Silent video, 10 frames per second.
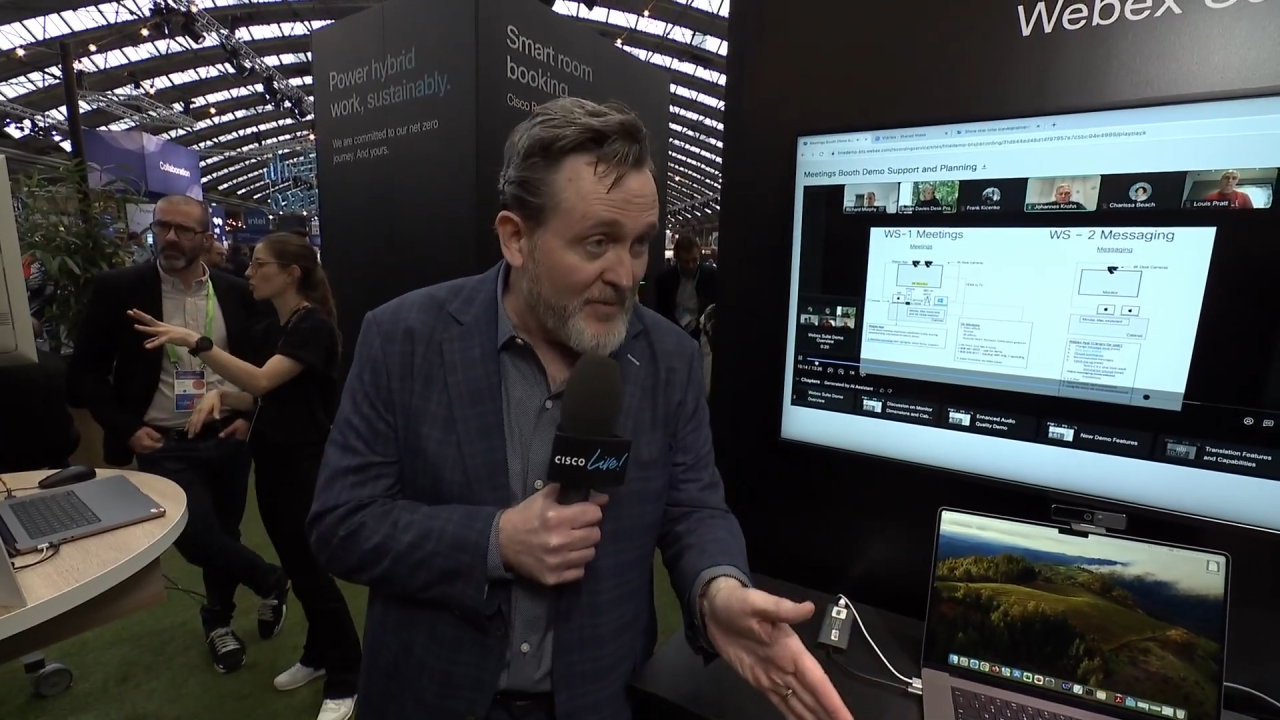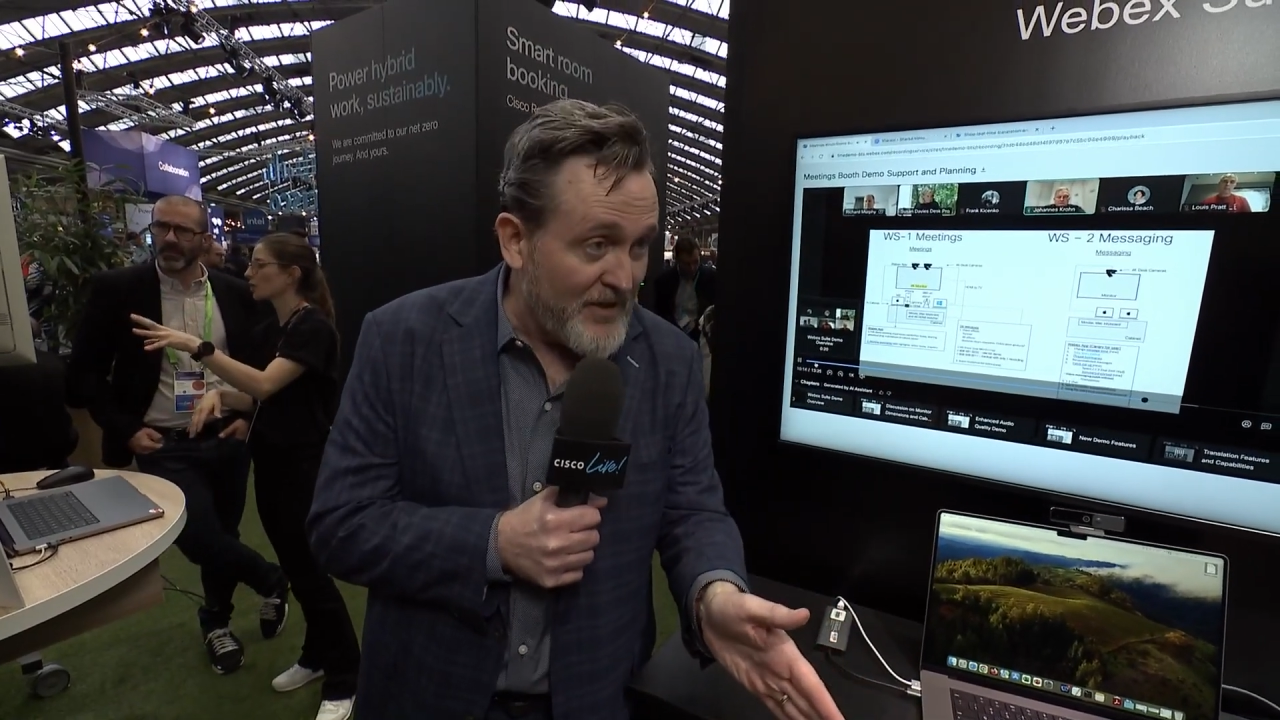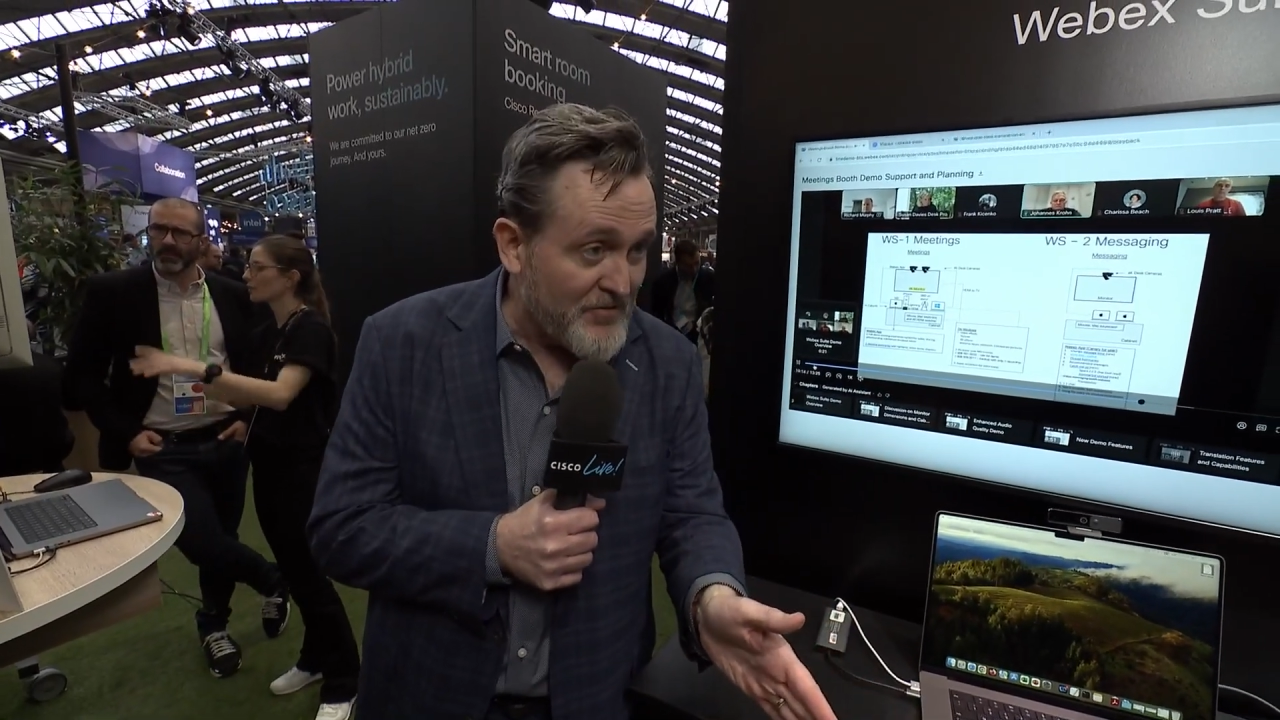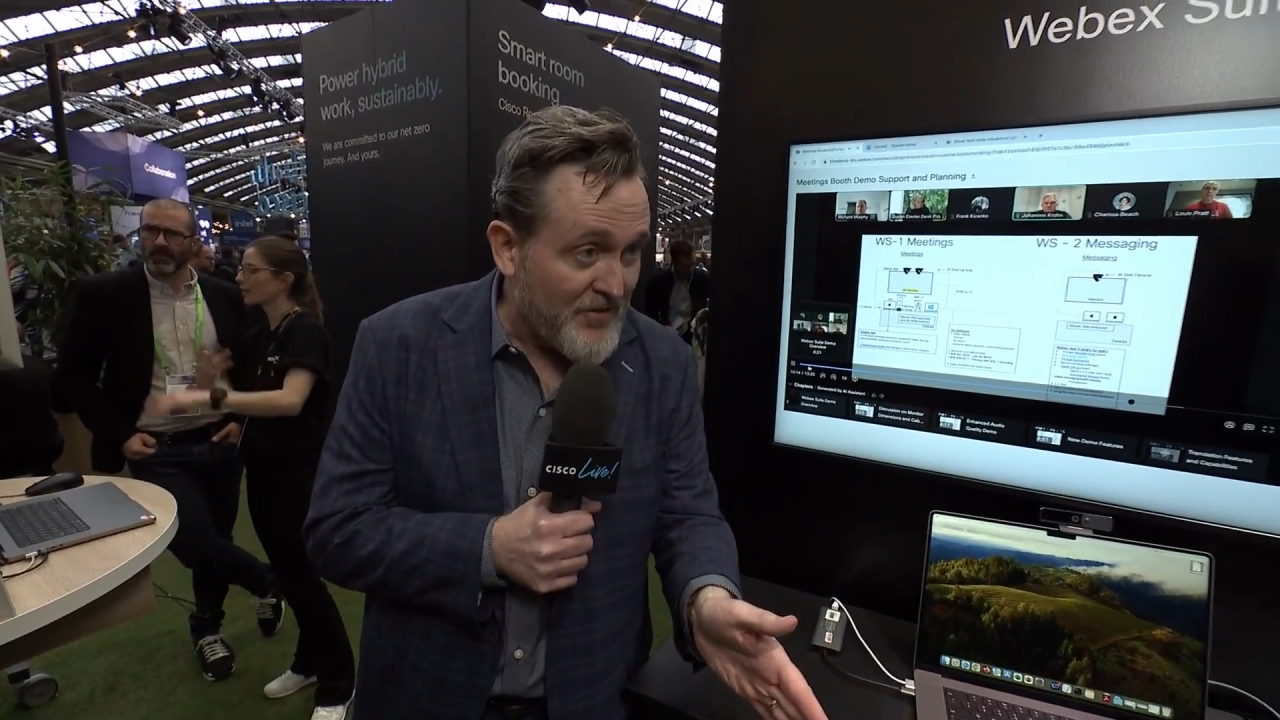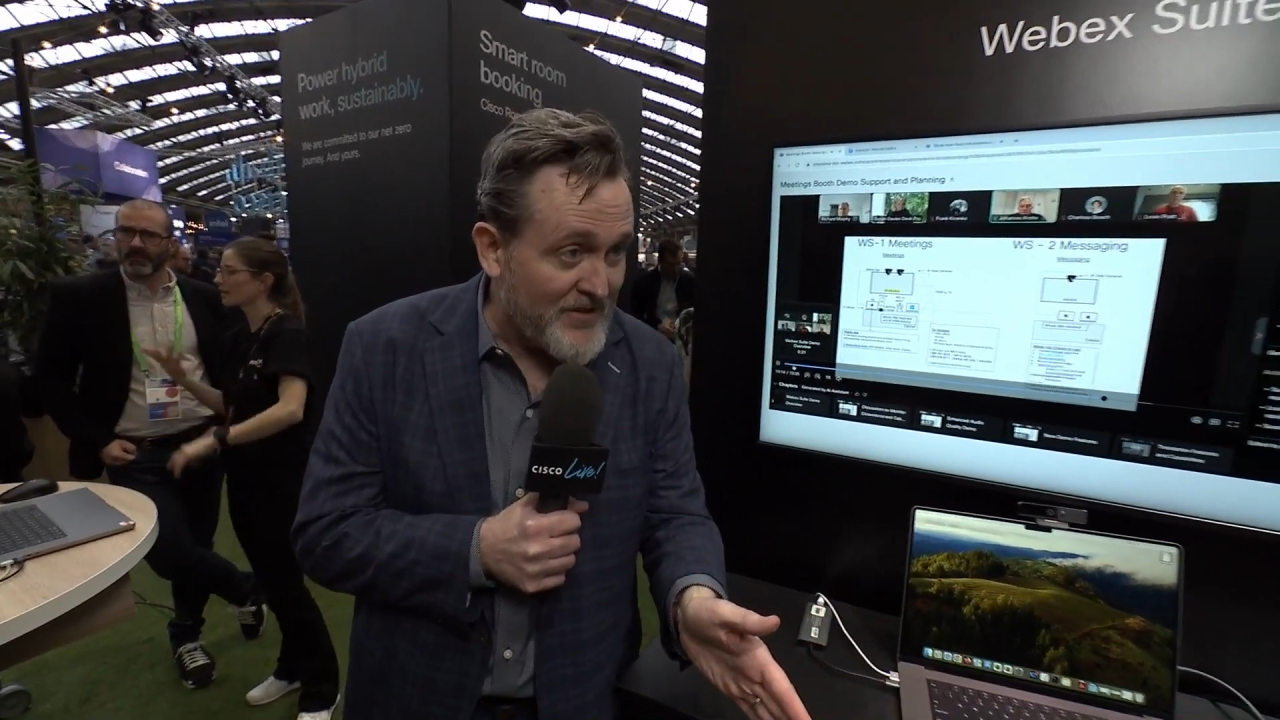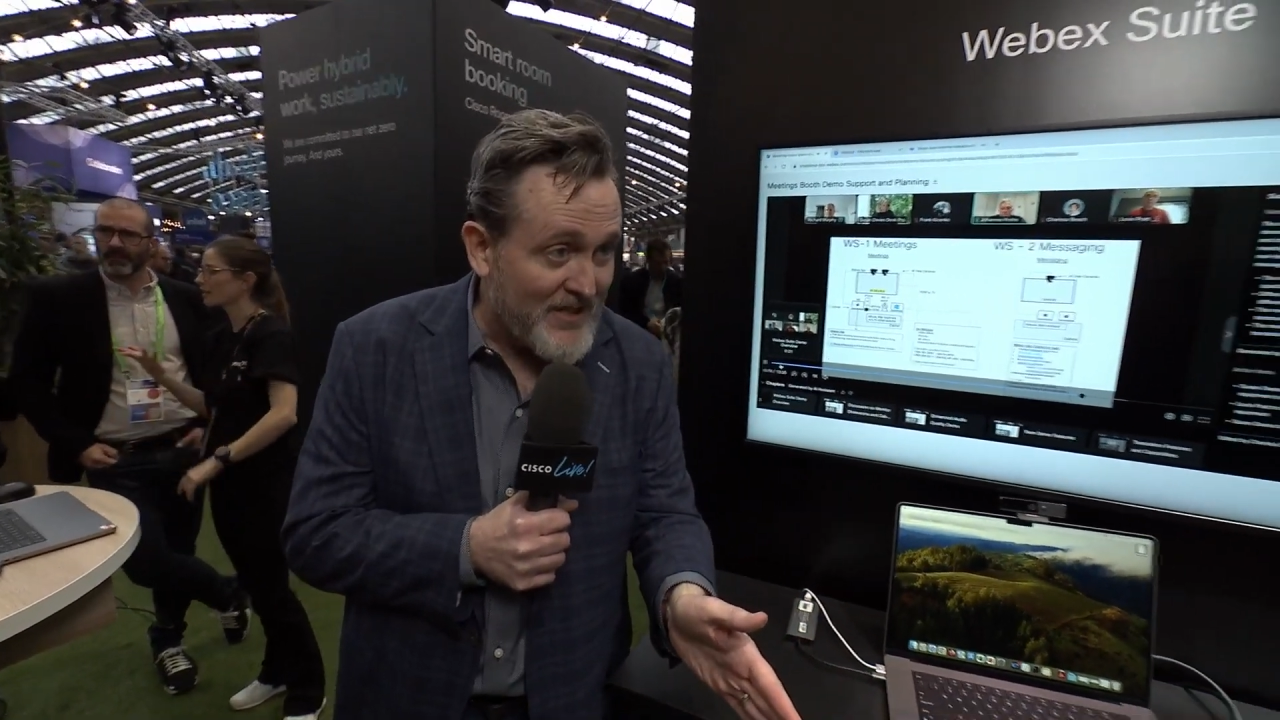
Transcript: much for the